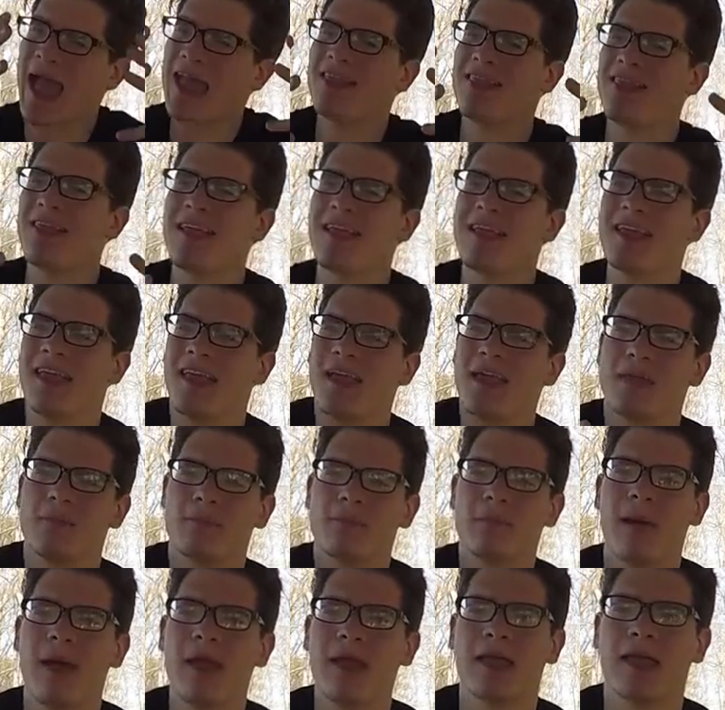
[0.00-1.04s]
I think
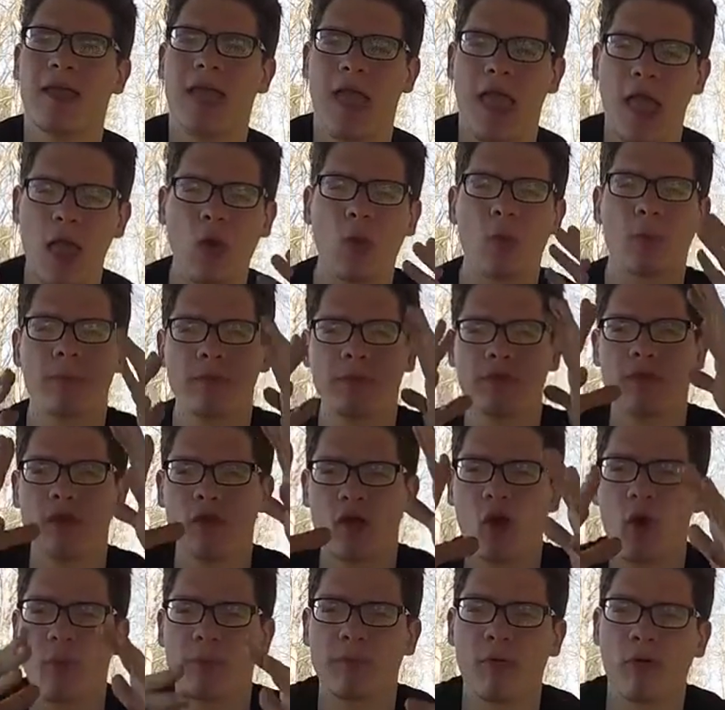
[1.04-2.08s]
it might help the
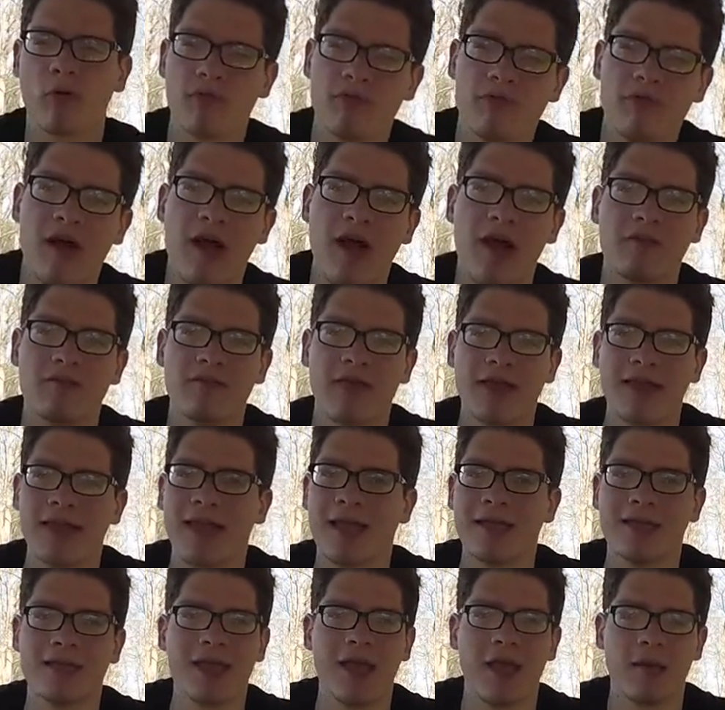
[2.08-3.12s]
GoPro 5 at
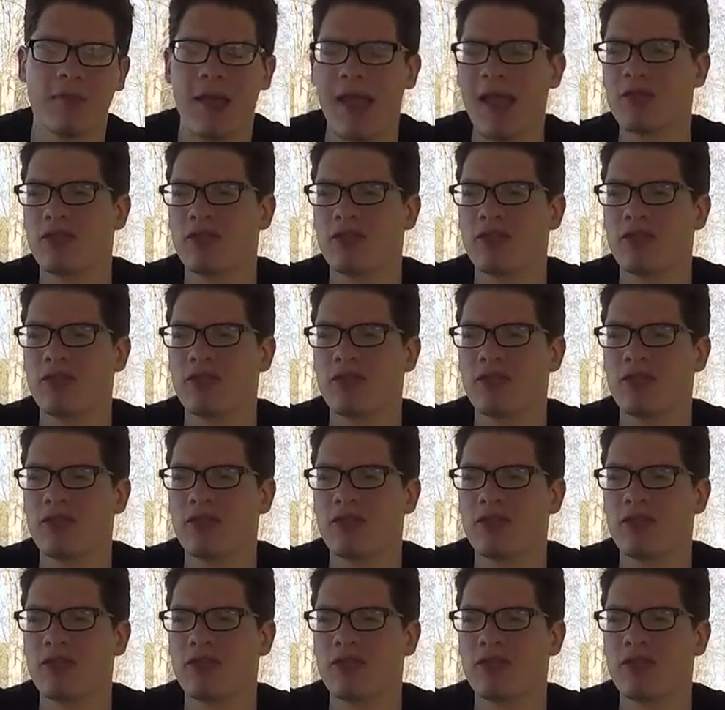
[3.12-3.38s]
nighttime.